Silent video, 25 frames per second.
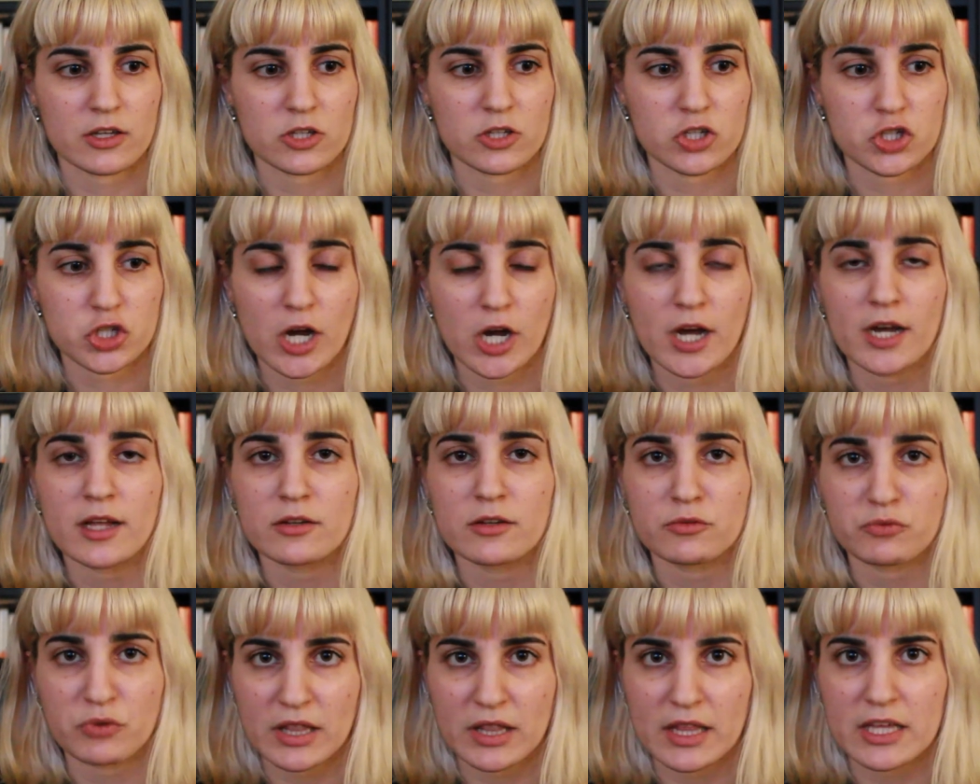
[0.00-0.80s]

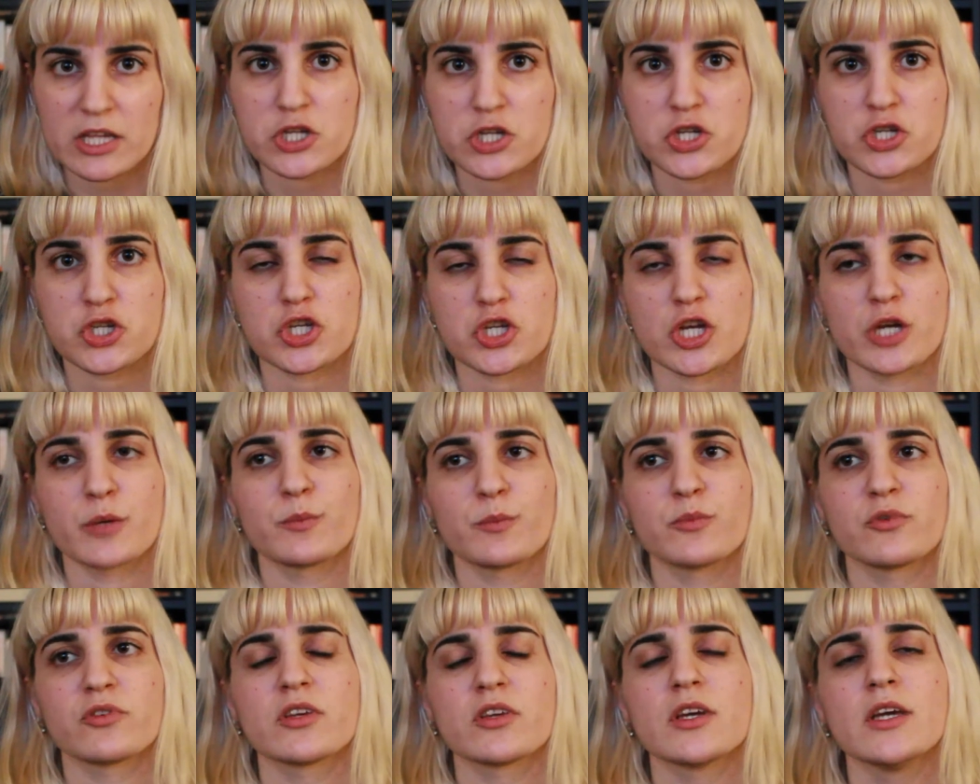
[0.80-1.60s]
child
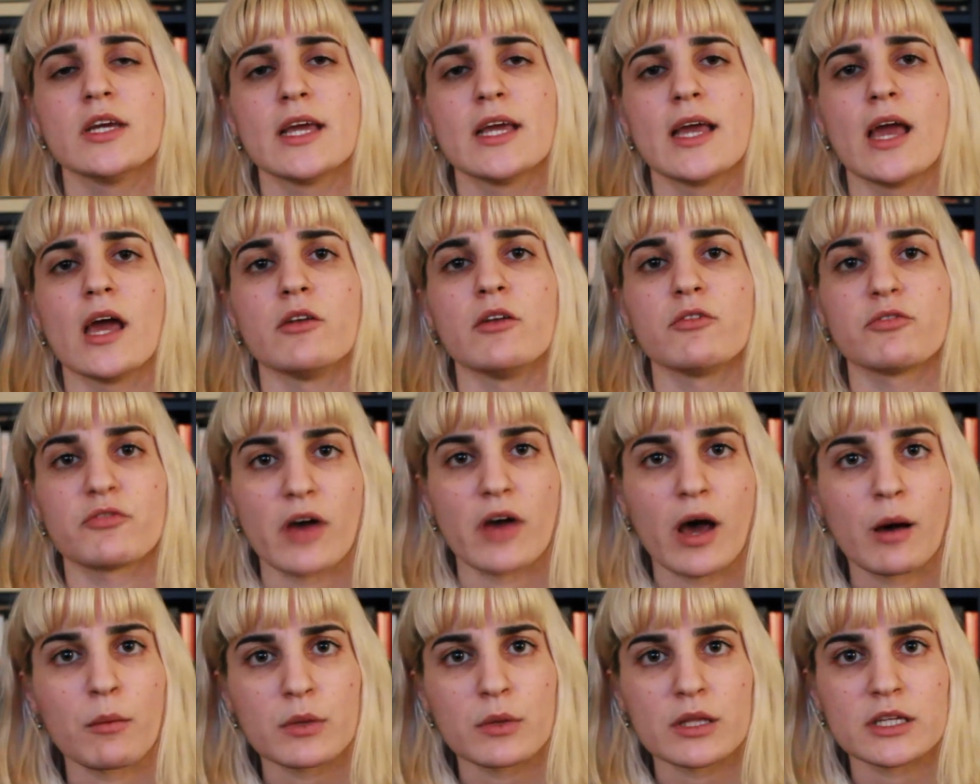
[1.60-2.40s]
relationships and
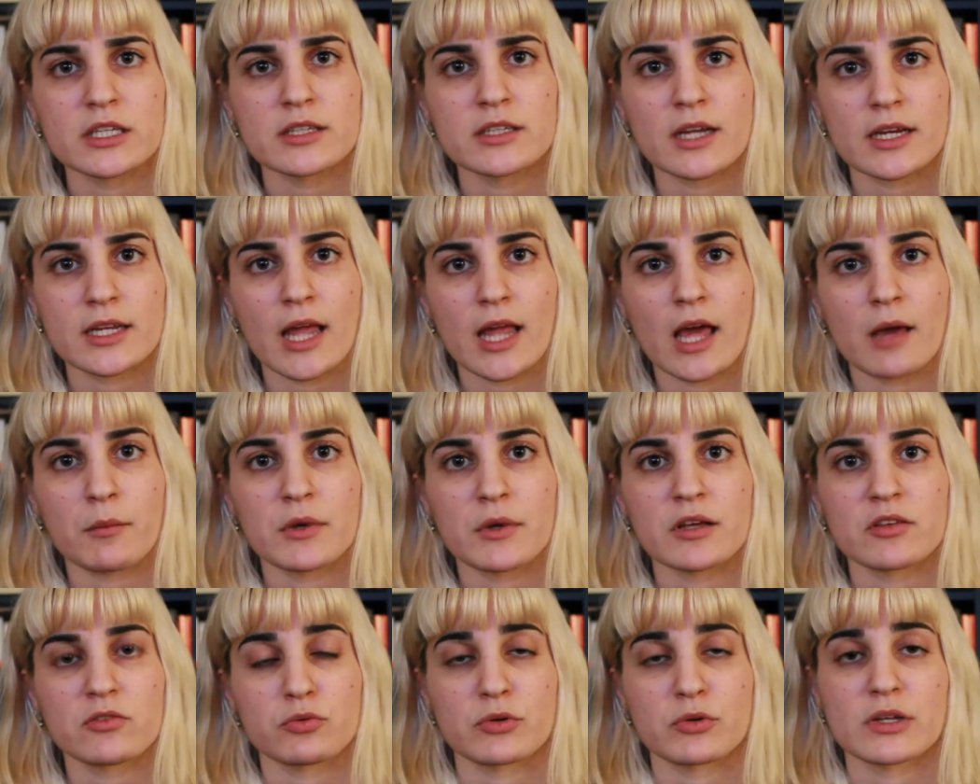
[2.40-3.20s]
family
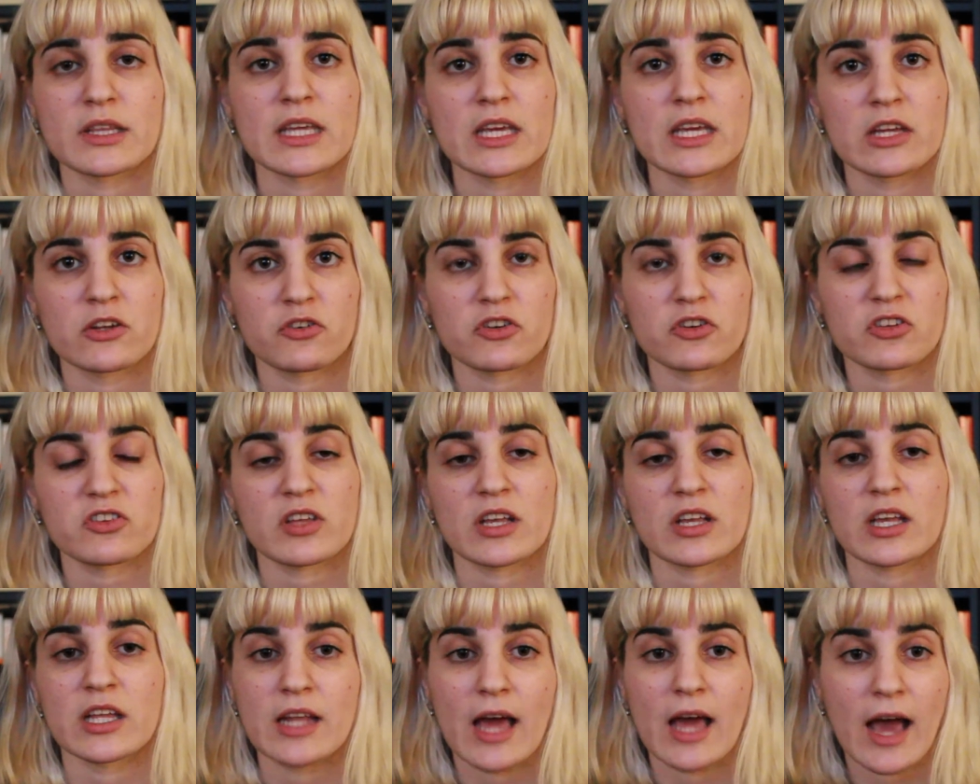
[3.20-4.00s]
dynamics really
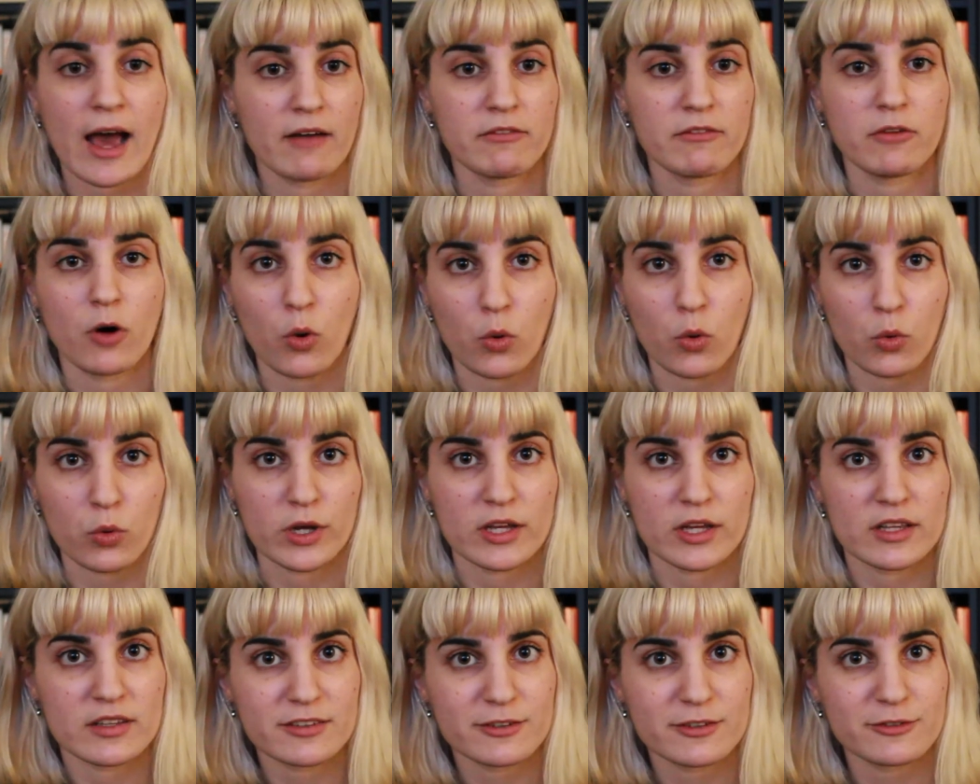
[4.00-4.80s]
interesting, and have
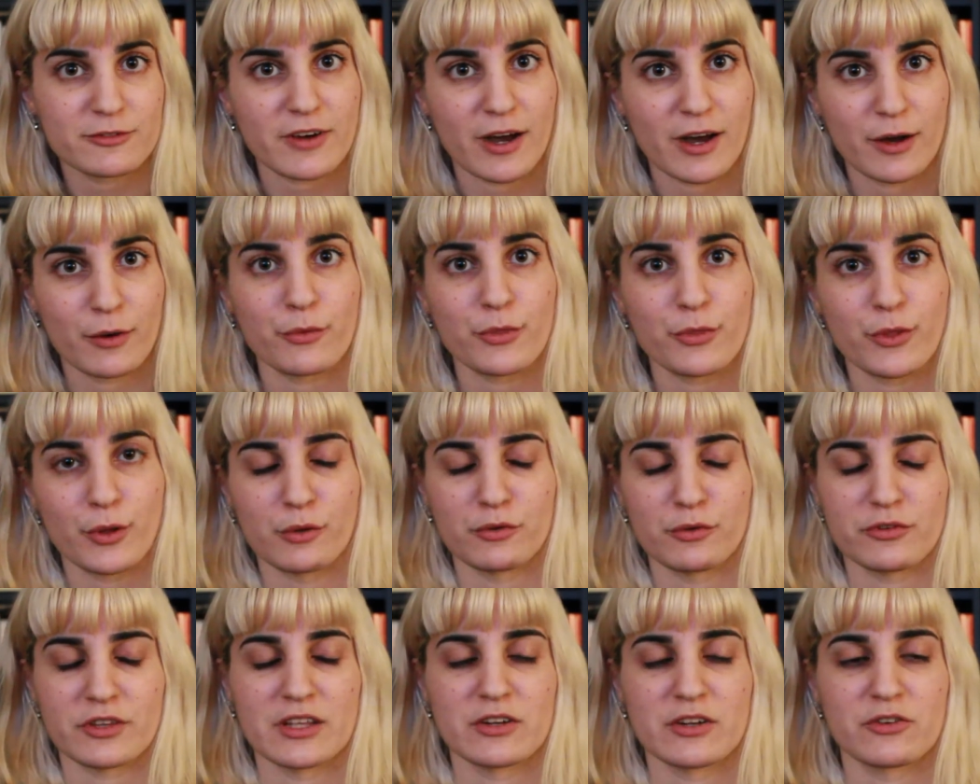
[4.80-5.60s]
always found
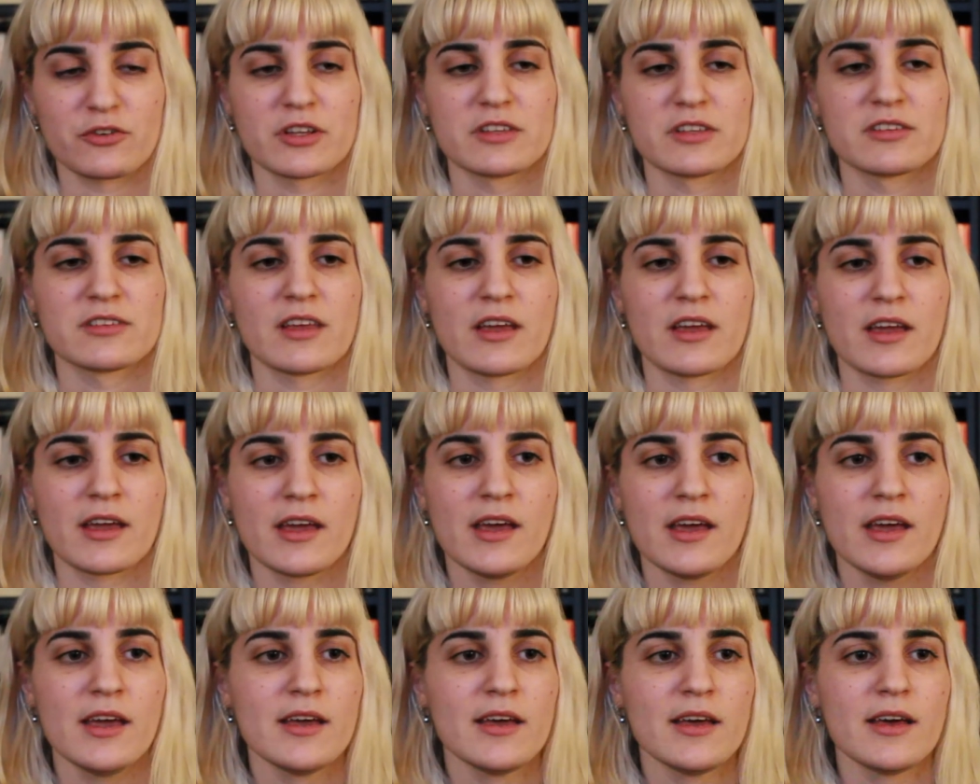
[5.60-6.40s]
those interesting.